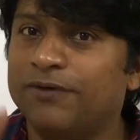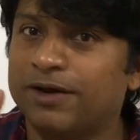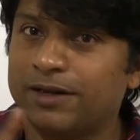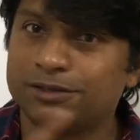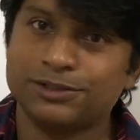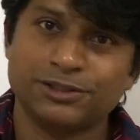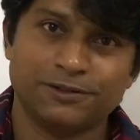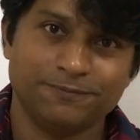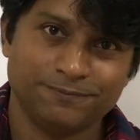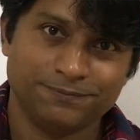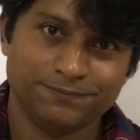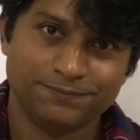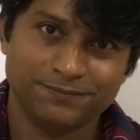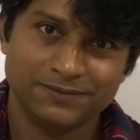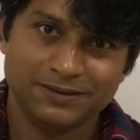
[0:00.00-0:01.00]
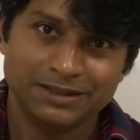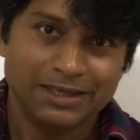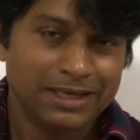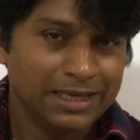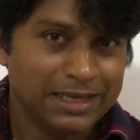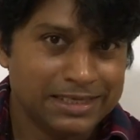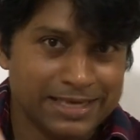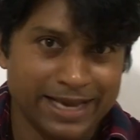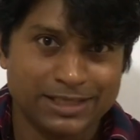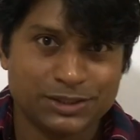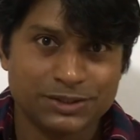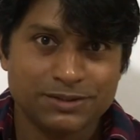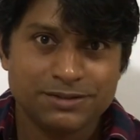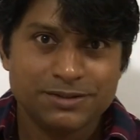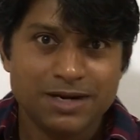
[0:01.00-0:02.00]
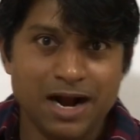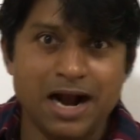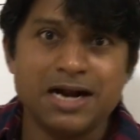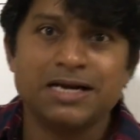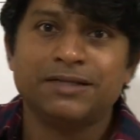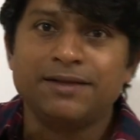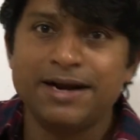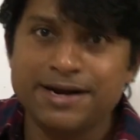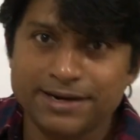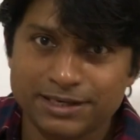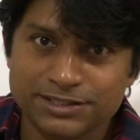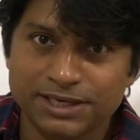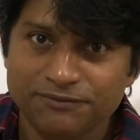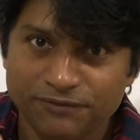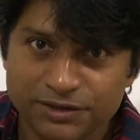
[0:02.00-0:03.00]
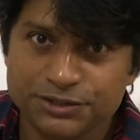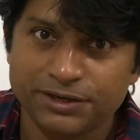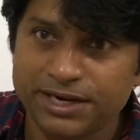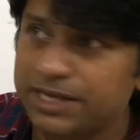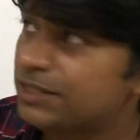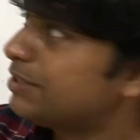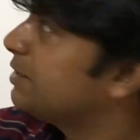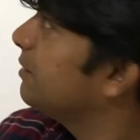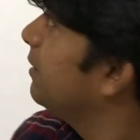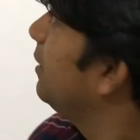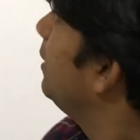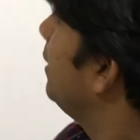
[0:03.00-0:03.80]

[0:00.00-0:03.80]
works. Next, another interesting feature is